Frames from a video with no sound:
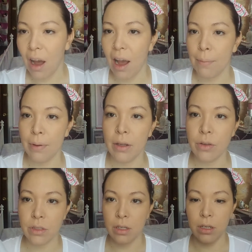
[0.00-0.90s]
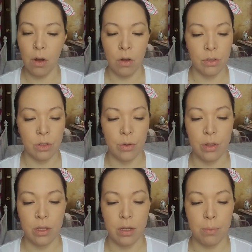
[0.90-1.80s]
I've been using
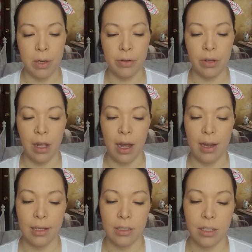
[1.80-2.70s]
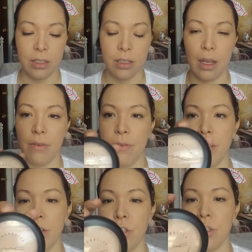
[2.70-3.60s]
also the mineralized skin
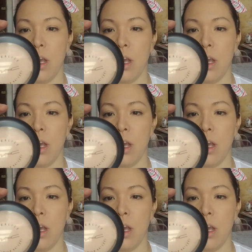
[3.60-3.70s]
finish